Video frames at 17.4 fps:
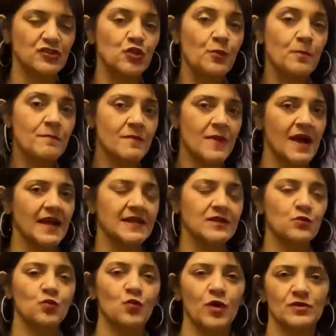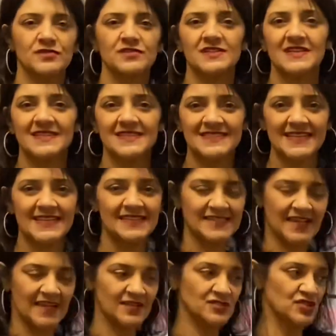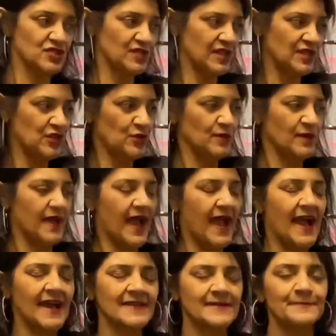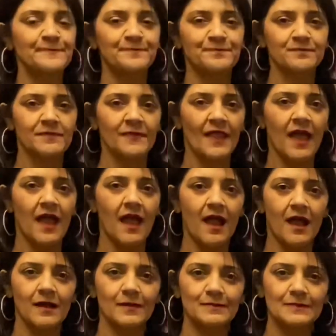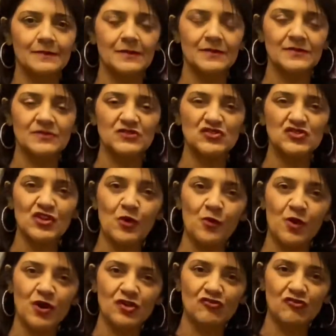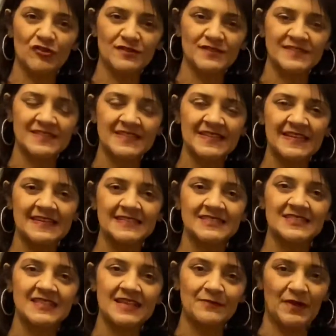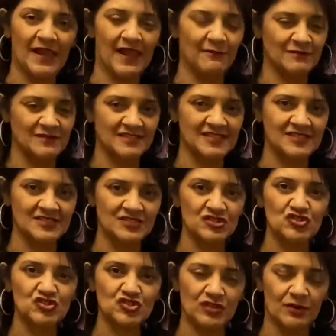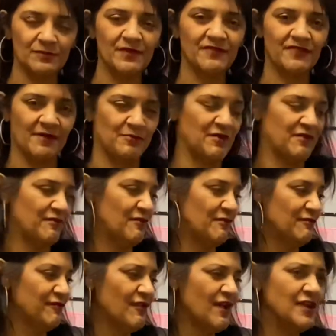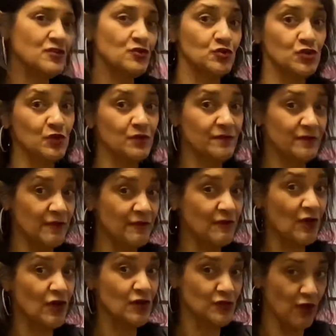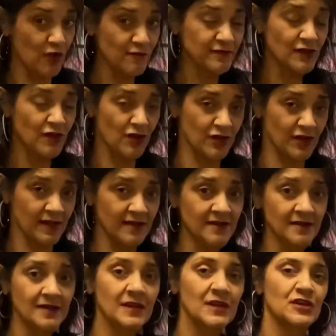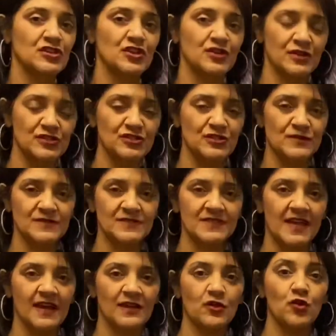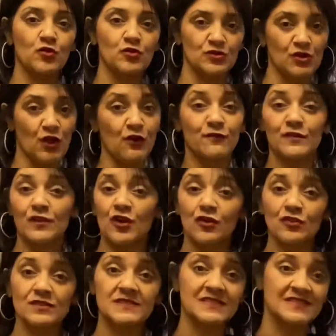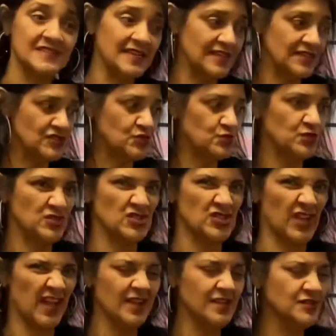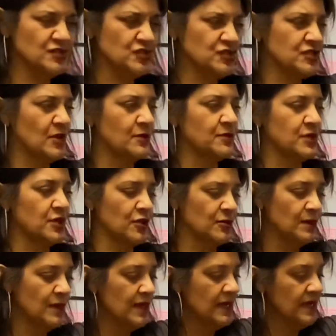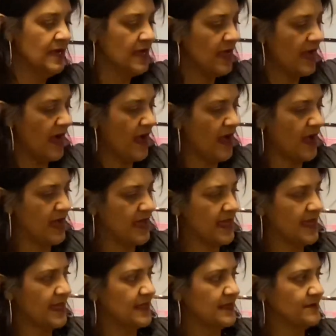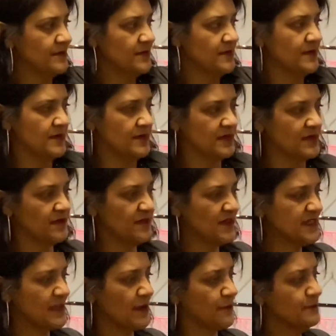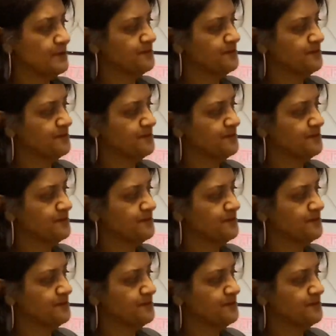you might want a zigzag so that you can sew across the seam allowances to stop the fabric from fraying, or if you've got an overlocker you can use that, or an overlock stitch, which I can show you in the video.